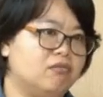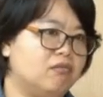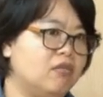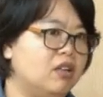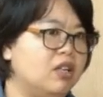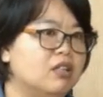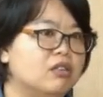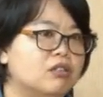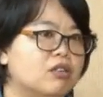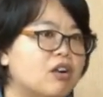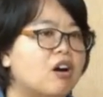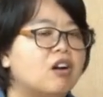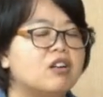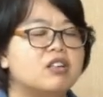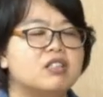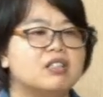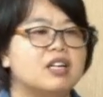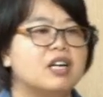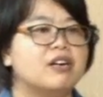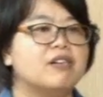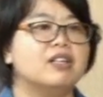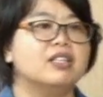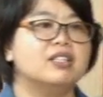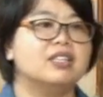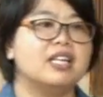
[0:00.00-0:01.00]
in
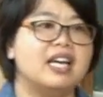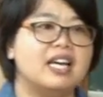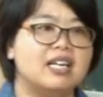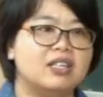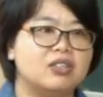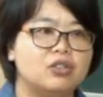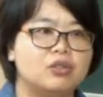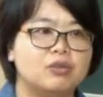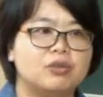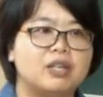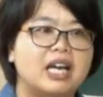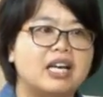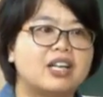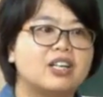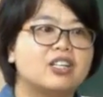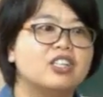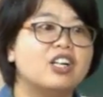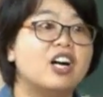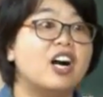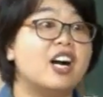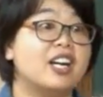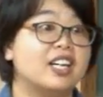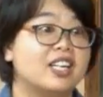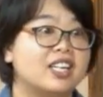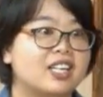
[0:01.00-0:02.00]
ordinary days, you get
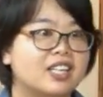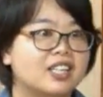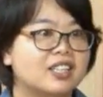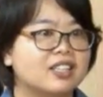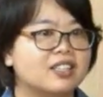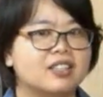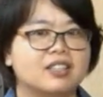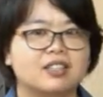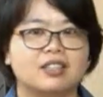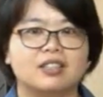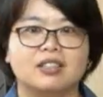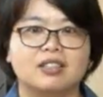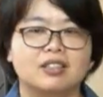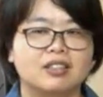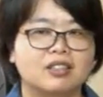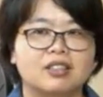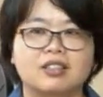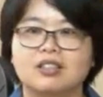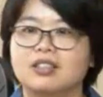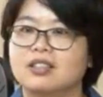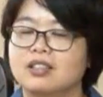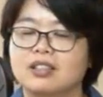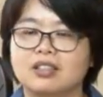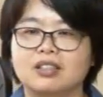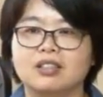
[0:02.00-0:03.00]
Clark.
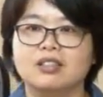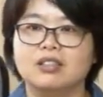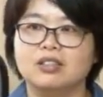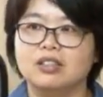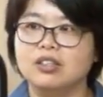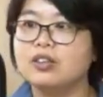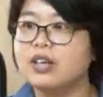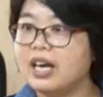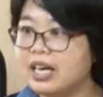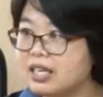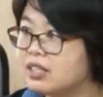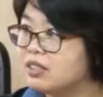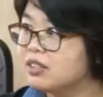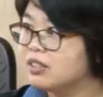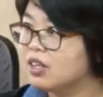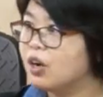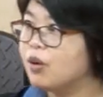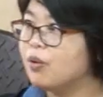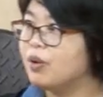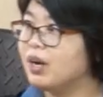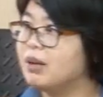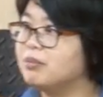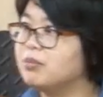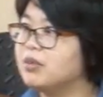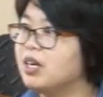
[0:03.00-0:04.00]
Do you guys know
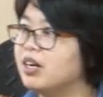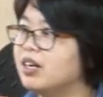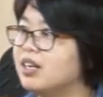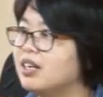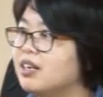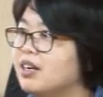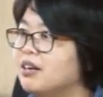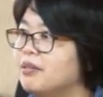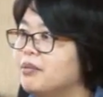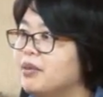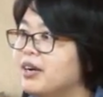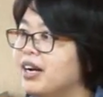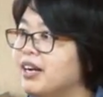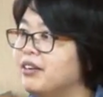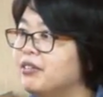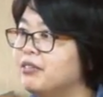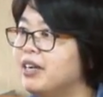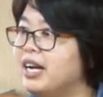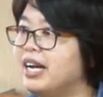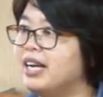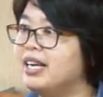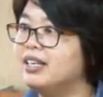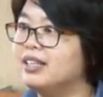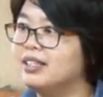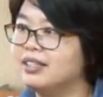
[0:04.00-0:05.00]
what I'm talking about,
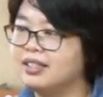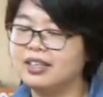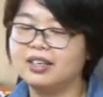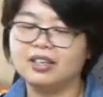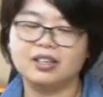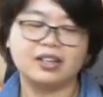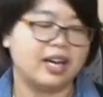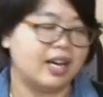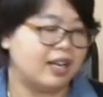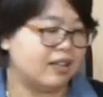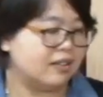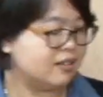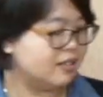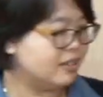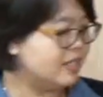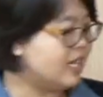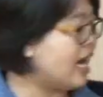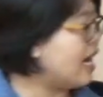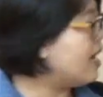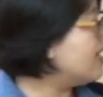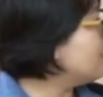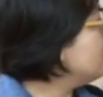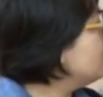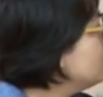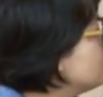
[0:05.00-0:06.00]
right? Okay,
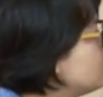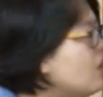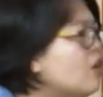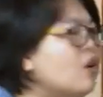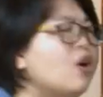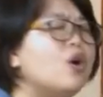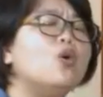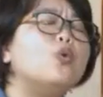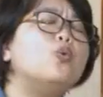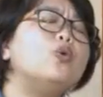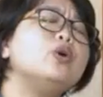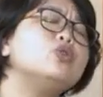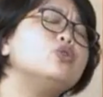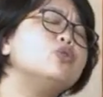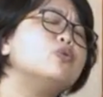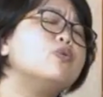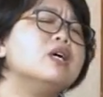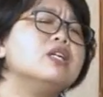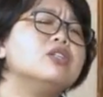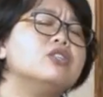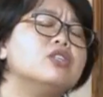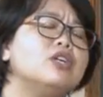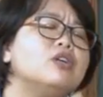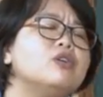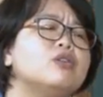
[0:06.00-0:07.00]
yeah. So which
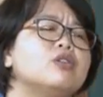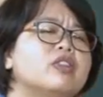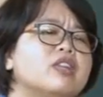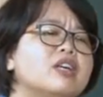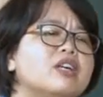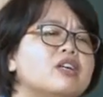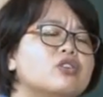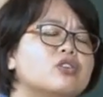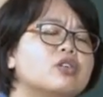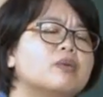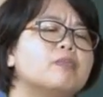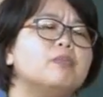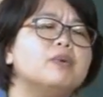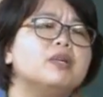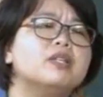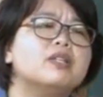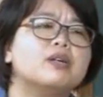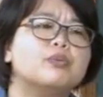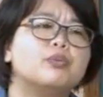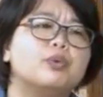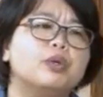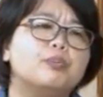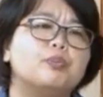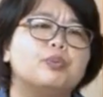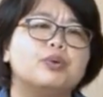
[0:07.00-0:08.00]
one do you think should be
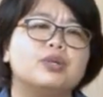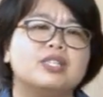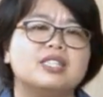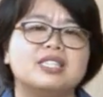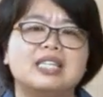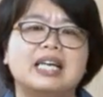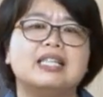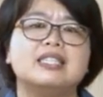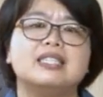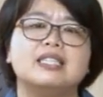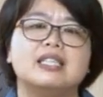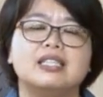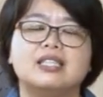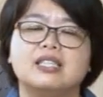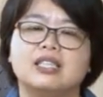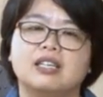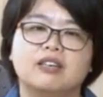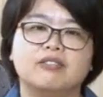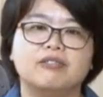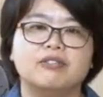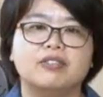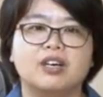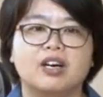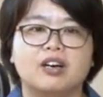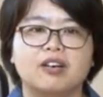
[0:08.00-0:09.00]
the
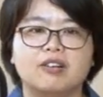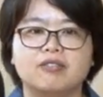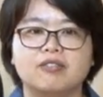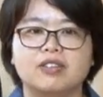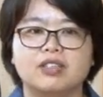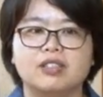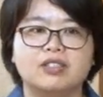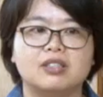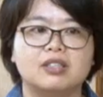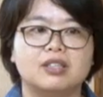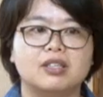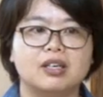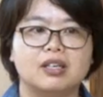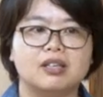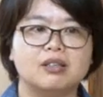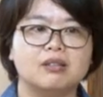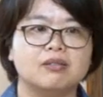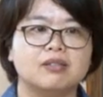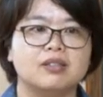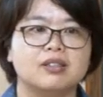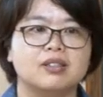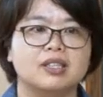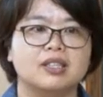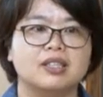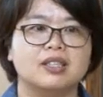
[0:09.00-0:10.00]
representative of this
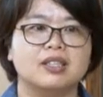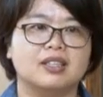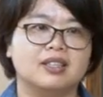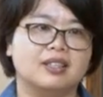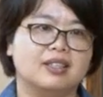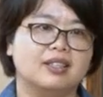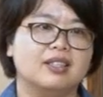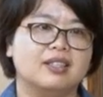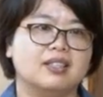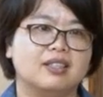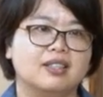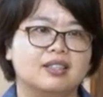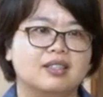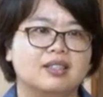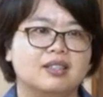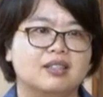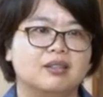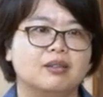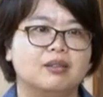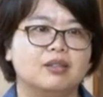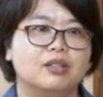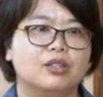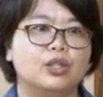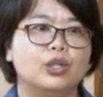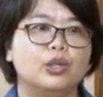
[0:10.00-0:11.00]

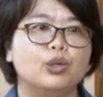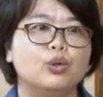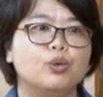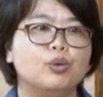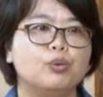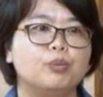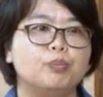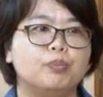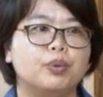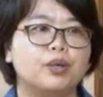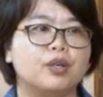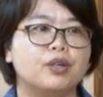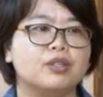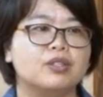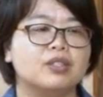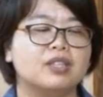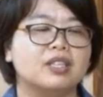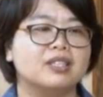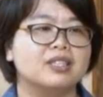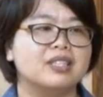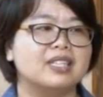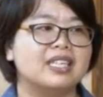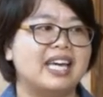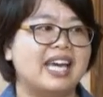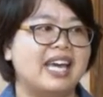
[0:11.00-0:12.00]

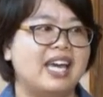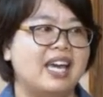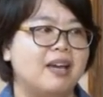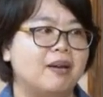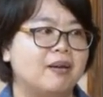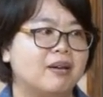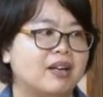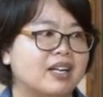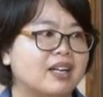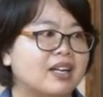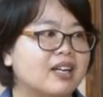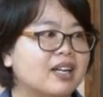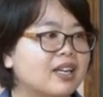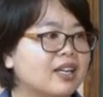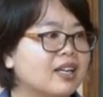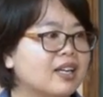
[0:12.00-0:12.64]
two-person gang?